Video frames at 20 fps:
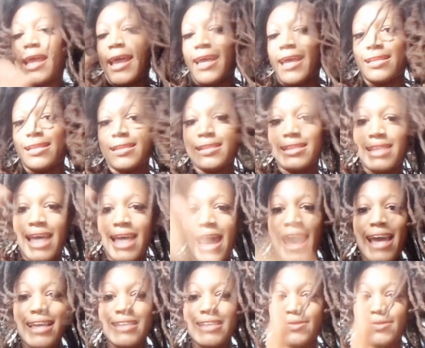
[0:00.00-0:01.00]
And
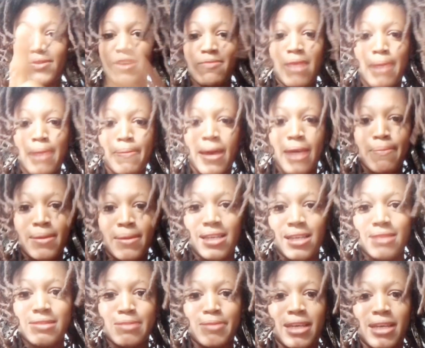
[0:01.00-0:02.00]
that is one of my pet
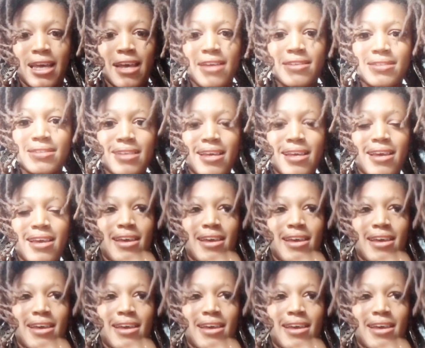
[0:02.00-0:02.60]
peeves, because